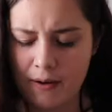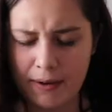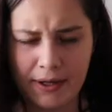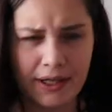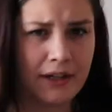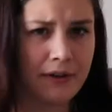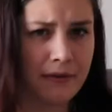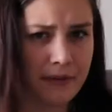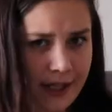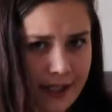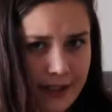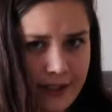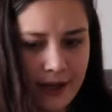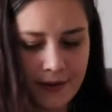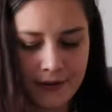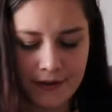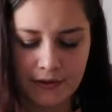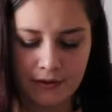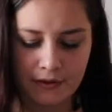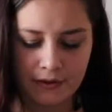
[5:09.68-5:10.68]
I work in a
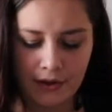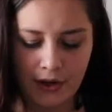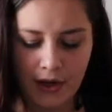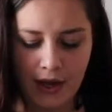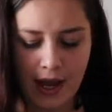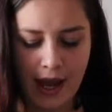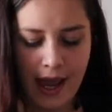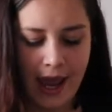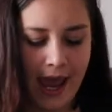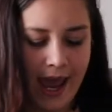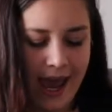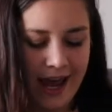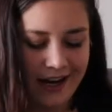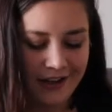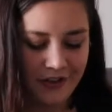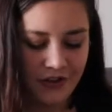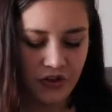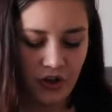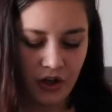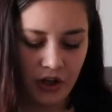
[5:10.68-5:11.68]
retail store and
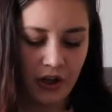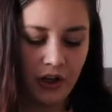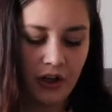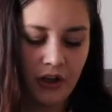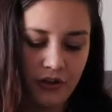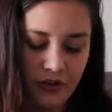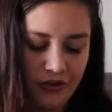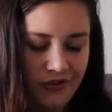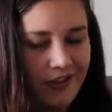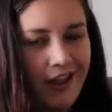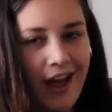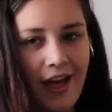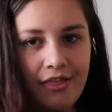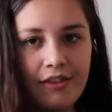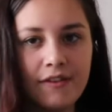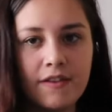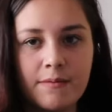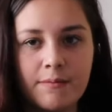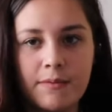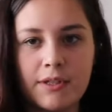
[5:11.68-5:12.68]
I don't like
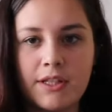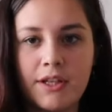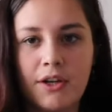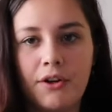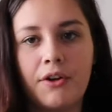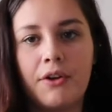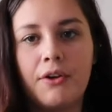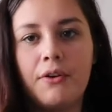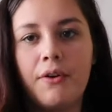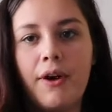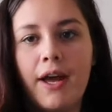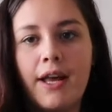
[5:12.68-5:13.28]
this material,